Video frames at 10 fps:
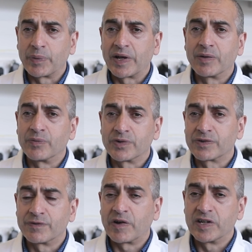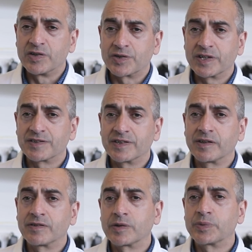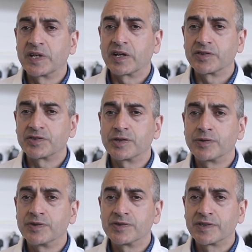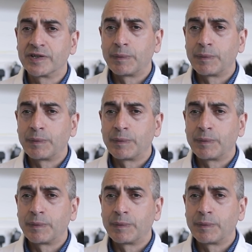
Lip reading: becomes very interesting to particular students,